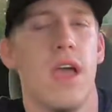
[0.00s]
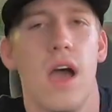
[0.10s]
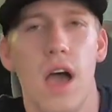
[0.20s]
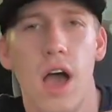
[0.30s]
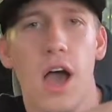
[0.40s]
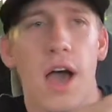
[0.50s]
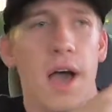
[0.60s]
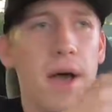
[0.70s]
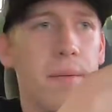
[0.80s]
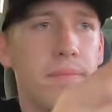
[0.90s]

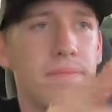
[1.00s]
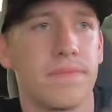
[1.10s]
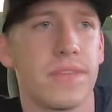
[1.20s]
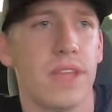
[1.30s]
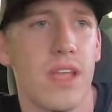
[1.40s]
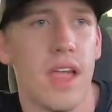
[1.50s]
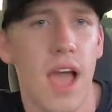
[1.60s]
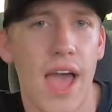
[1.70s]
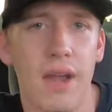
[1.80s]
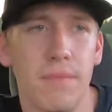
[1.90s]

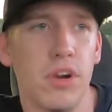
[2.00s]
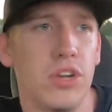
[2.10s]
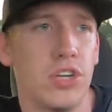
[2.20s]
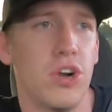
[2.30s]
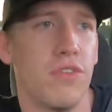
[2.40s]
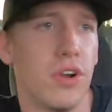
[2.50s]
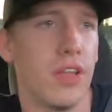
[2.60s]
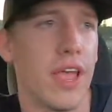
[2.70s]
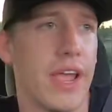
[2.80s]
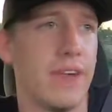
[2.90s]
I had a verge over
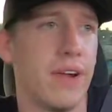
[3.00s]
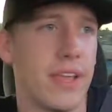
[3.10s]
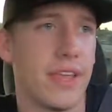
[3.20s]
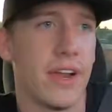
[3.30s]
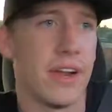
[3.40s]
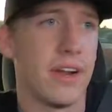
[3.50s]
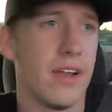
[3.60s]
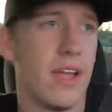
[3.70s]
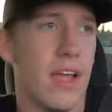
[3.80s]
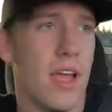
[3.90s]
a lane right there.
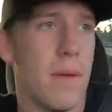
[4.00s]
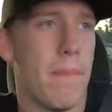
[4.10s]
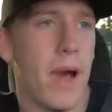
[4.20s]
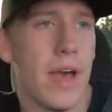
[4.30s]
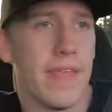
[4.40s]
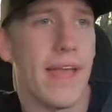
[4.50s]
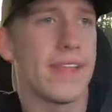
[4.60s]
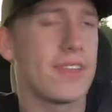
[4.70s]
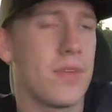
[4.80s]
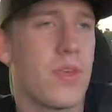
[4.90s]
But
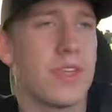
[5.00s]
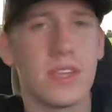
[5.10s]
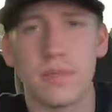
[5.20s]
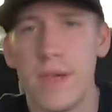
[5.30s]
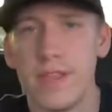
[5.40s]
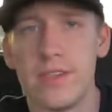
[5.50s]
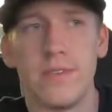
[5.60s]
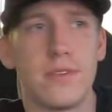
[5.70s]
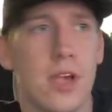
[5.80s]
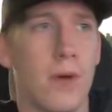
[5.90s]
that stuff gets
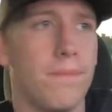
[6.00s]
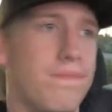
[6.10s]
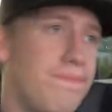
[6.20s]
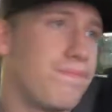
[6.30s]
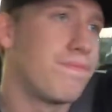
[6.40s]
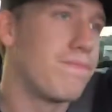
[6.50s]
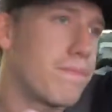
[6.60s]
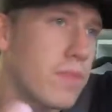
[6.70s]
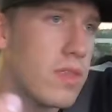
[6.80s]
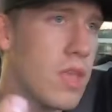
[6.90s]
expensive, so
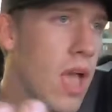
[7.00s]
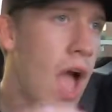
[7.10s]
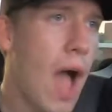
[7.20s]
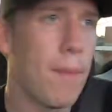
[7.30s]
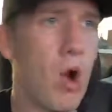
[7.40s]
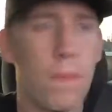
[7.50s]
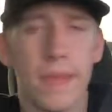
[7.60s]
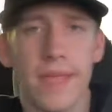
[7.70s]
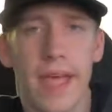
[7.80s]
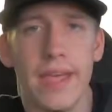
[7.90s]
I'm
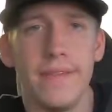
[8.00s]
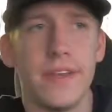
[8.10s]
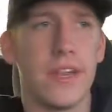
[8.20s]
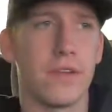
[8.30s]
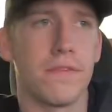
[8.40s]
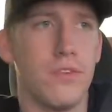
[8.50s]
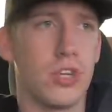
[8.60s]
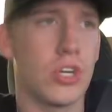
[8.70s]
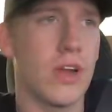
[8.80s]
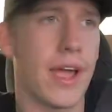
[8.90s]
hoping that in the near
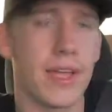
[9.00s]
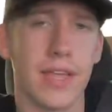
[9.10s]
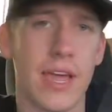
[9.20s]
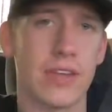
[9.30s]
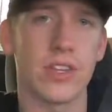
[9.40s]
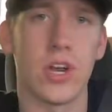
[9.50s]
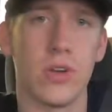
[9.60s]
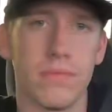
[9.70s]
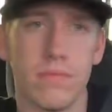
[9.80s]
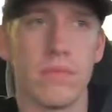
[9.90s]
future I can kind of
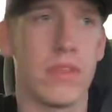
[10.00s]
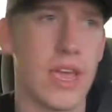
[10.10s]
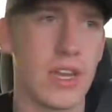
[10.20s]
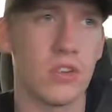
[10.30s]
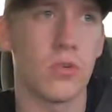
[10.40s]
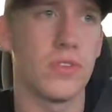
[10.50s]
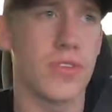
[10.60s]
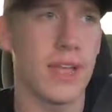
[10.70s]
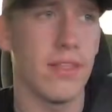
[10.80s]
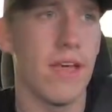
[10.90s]
start getting towards
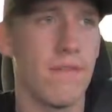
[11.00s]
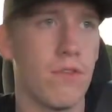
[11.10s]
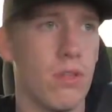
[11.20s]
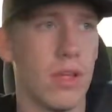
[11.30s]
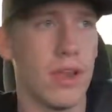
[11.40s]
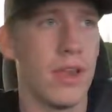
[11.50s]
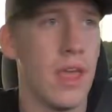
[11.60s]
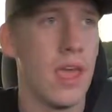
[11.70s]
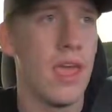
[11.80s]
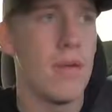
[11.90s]
that level and
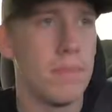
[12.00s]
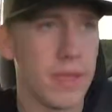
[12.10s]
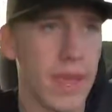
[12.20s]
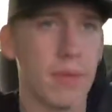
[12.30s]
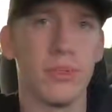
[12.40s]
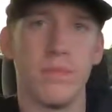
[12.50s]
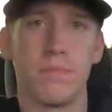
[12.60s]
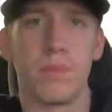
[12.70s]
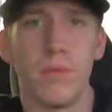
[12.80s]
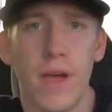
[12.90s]
being able to
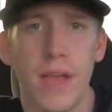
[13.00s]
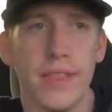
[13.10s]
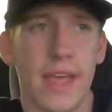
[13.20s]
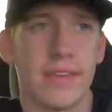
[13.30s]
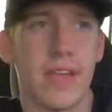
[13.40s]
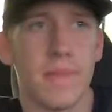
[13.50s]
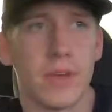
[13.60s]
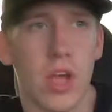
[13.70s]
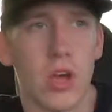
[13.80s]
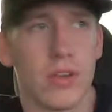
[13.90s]
provide that type
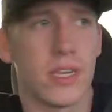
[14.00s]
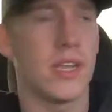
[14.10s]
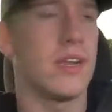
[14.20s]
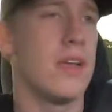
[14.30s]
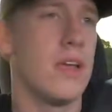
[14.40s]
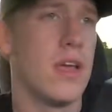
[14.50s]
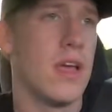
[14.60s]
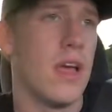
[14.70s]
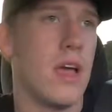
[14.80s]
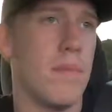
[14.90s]
of content.
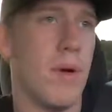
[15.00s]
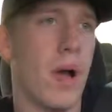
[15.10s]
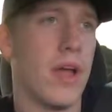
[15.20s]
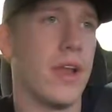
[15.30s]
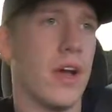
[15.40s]
But